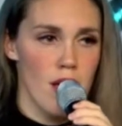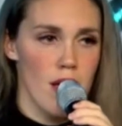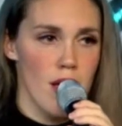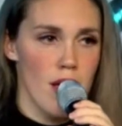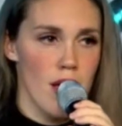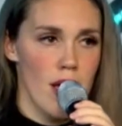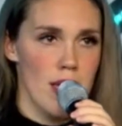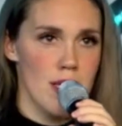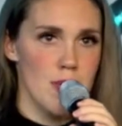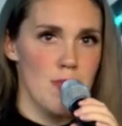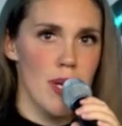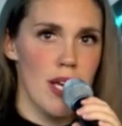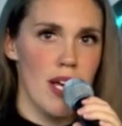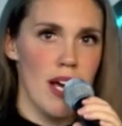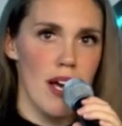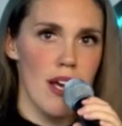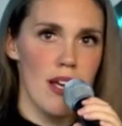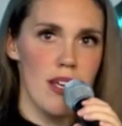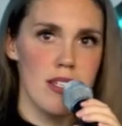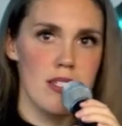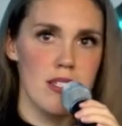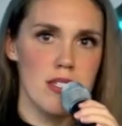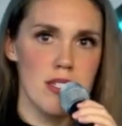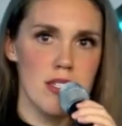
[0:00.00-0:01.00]
Is
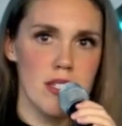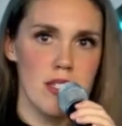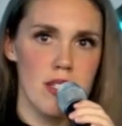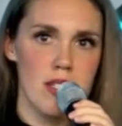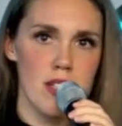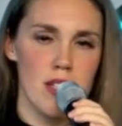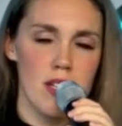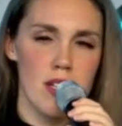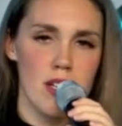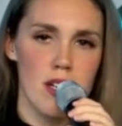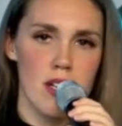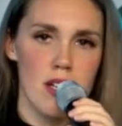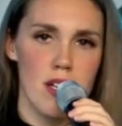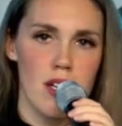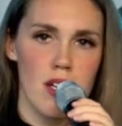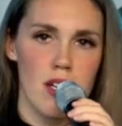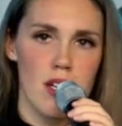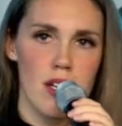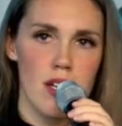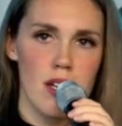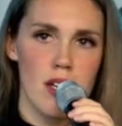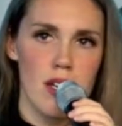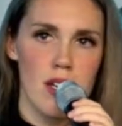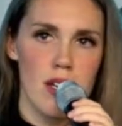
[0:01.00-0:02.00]
because,
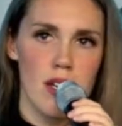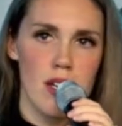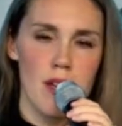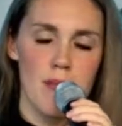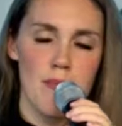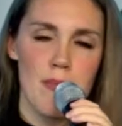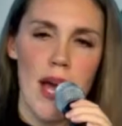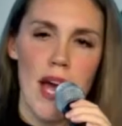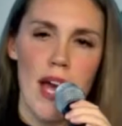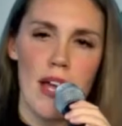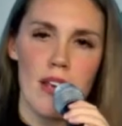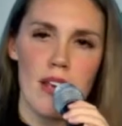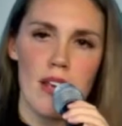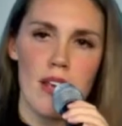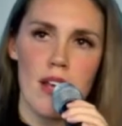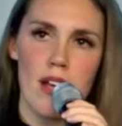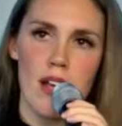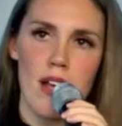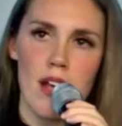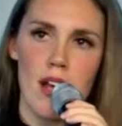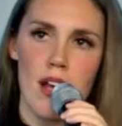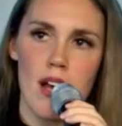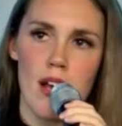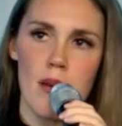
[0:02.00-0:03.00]
man,
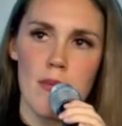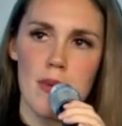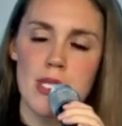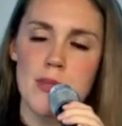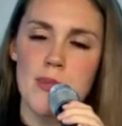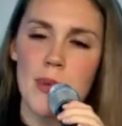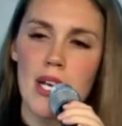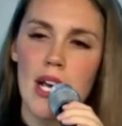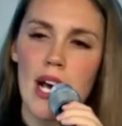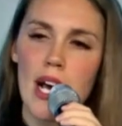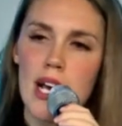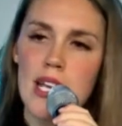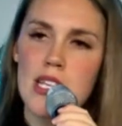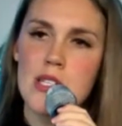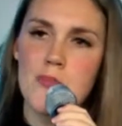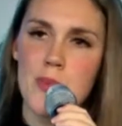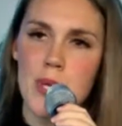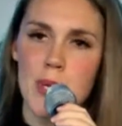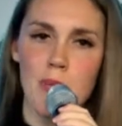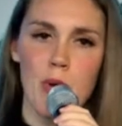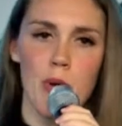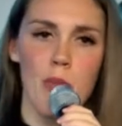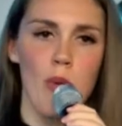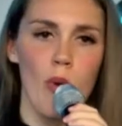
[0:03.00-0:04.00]
it's because
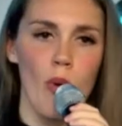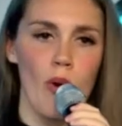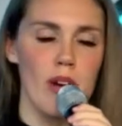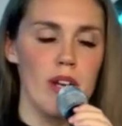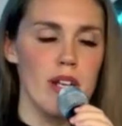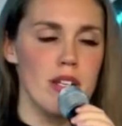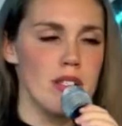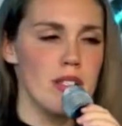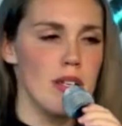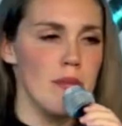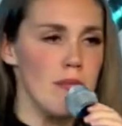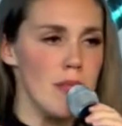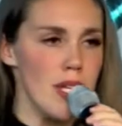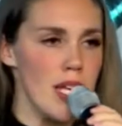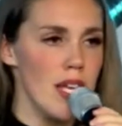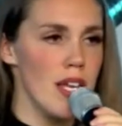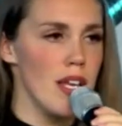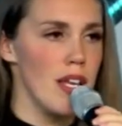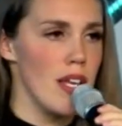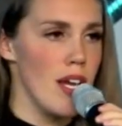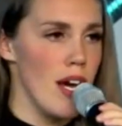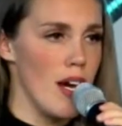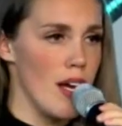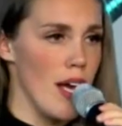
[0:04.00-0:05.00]
people poured into me at a
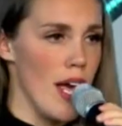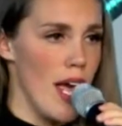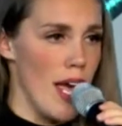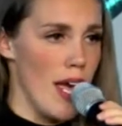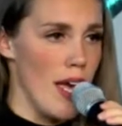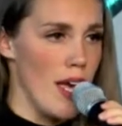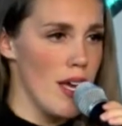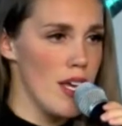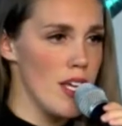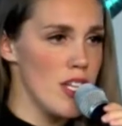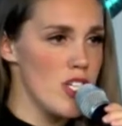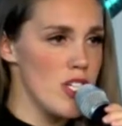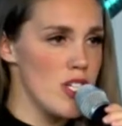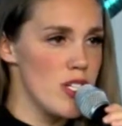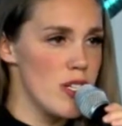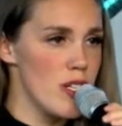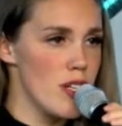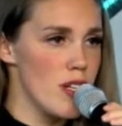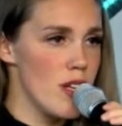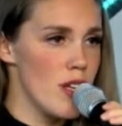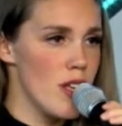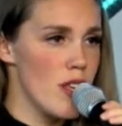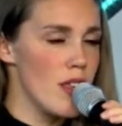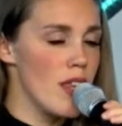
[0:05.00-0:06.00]
young age
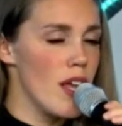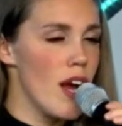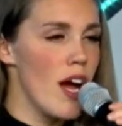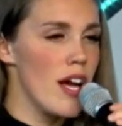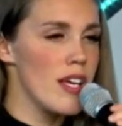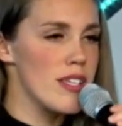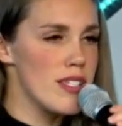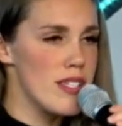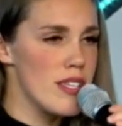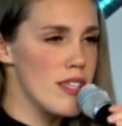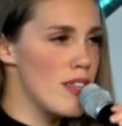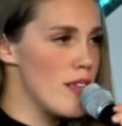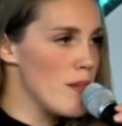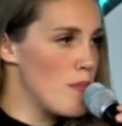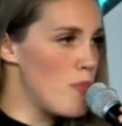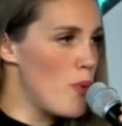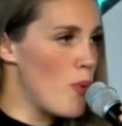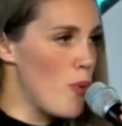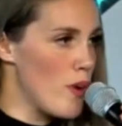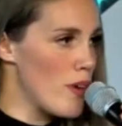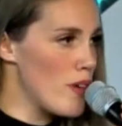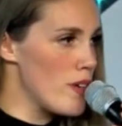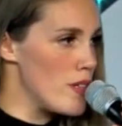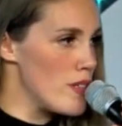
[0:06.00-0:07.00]
that I see the
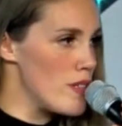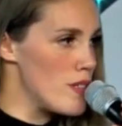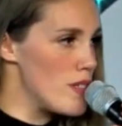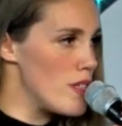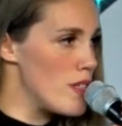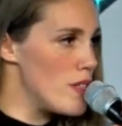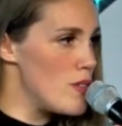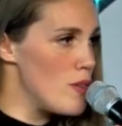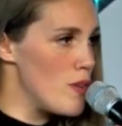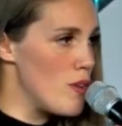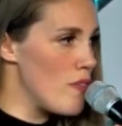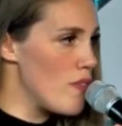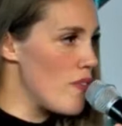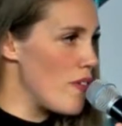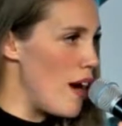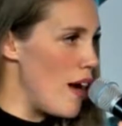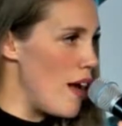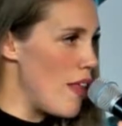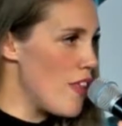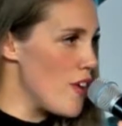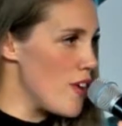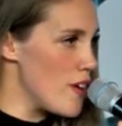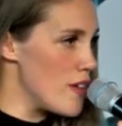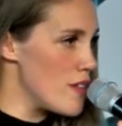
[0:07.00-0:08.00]
importance to do it for
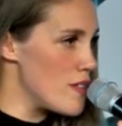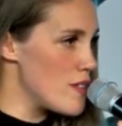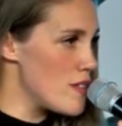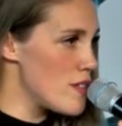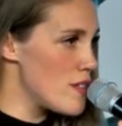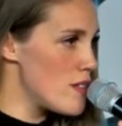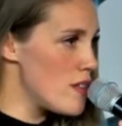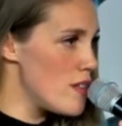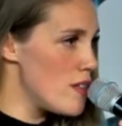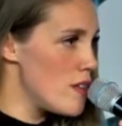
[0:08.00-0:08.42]
others.